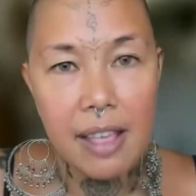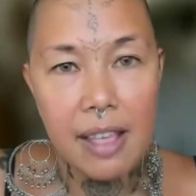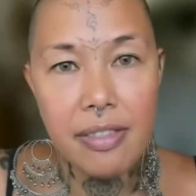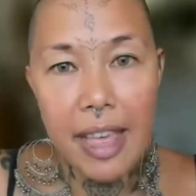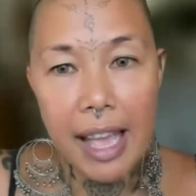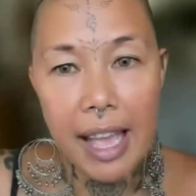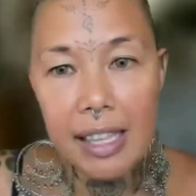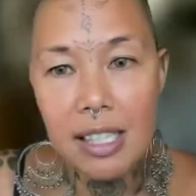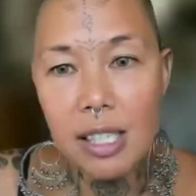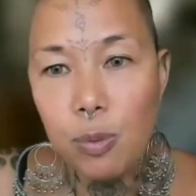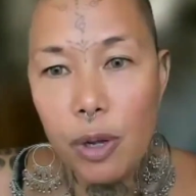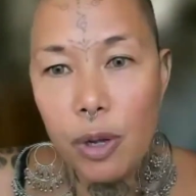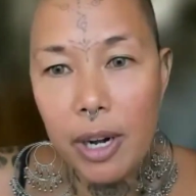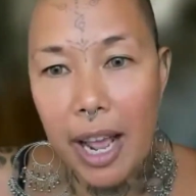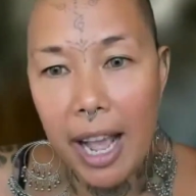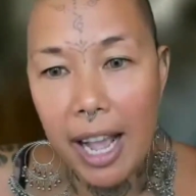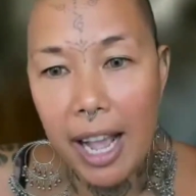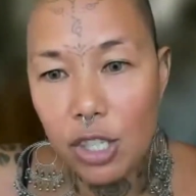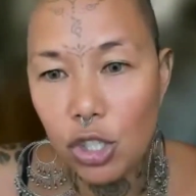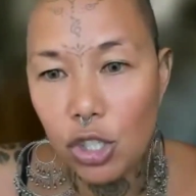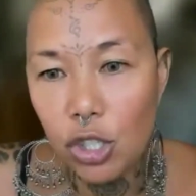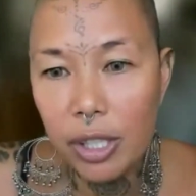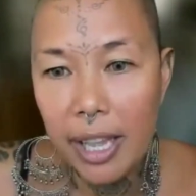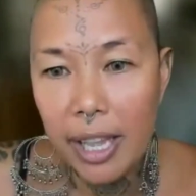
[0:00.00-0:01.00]
And that's
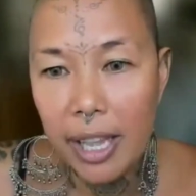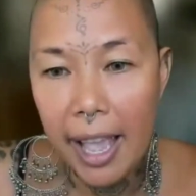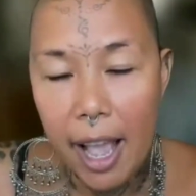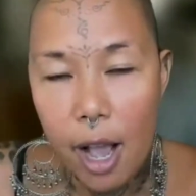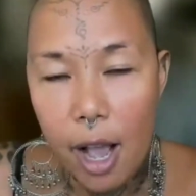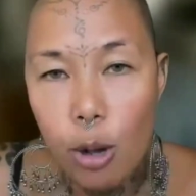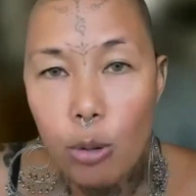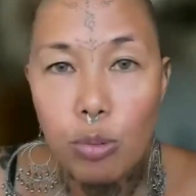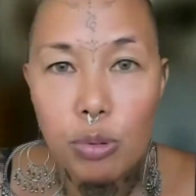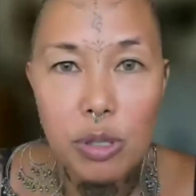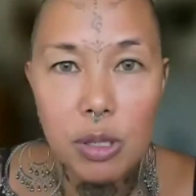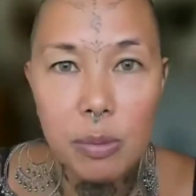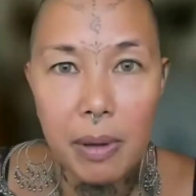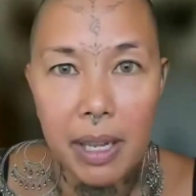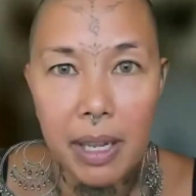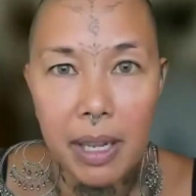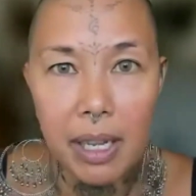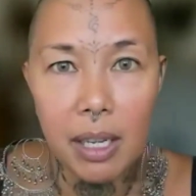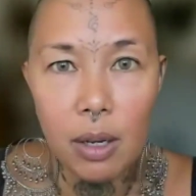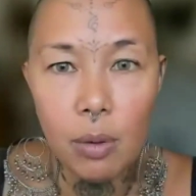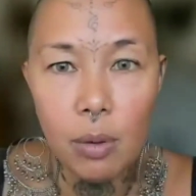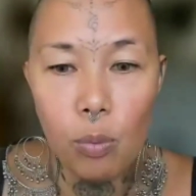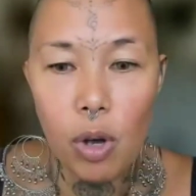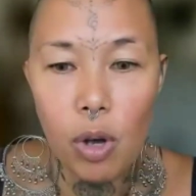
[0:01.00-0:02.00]
what actually helped
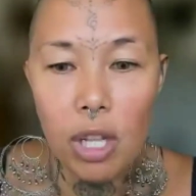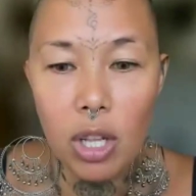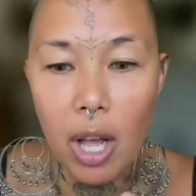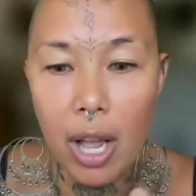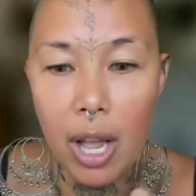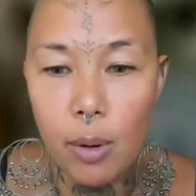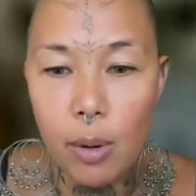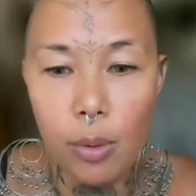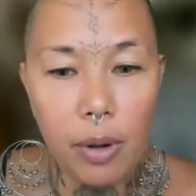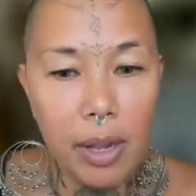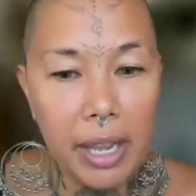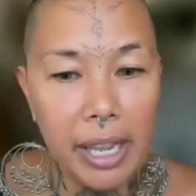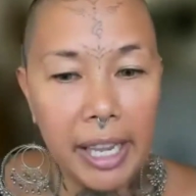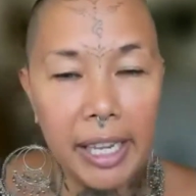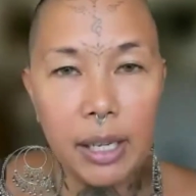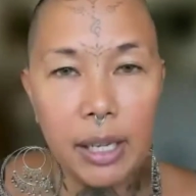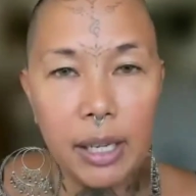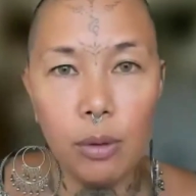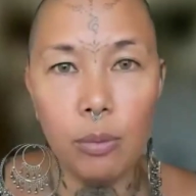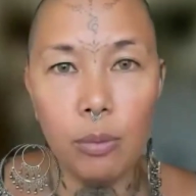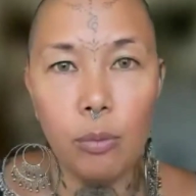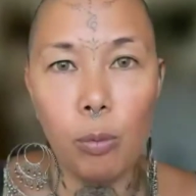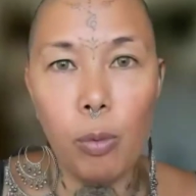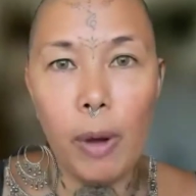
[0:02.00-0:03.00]
me while I
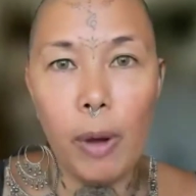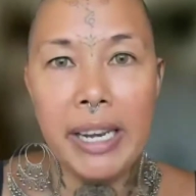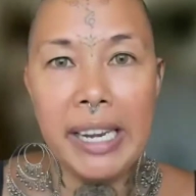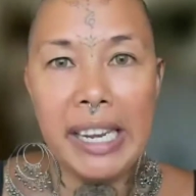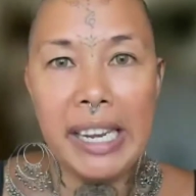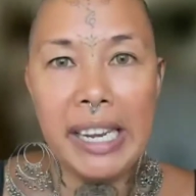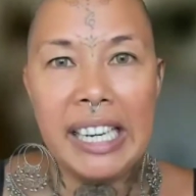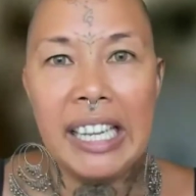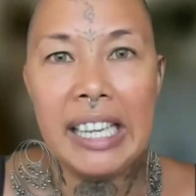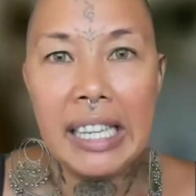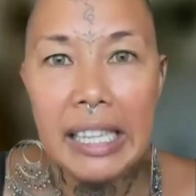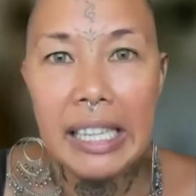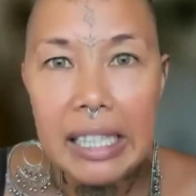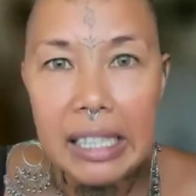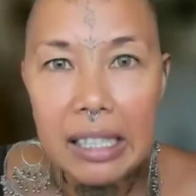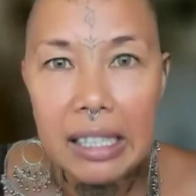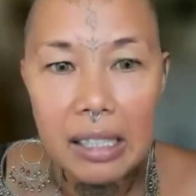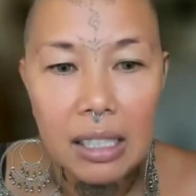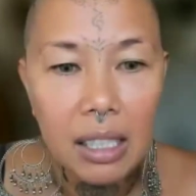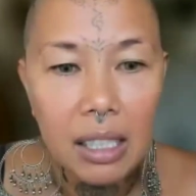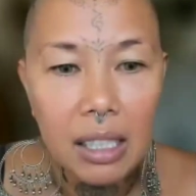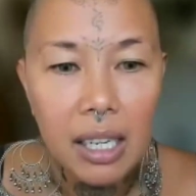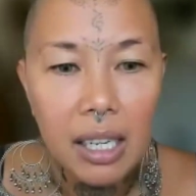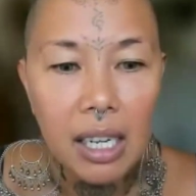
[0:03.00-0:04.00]
went and
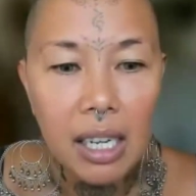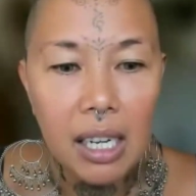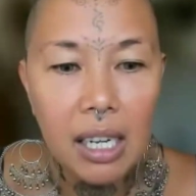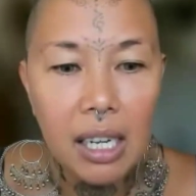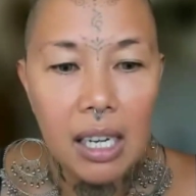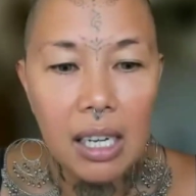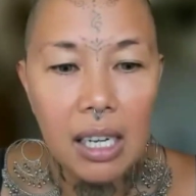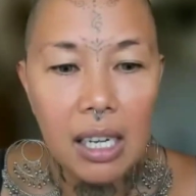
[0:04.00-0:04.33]
hid.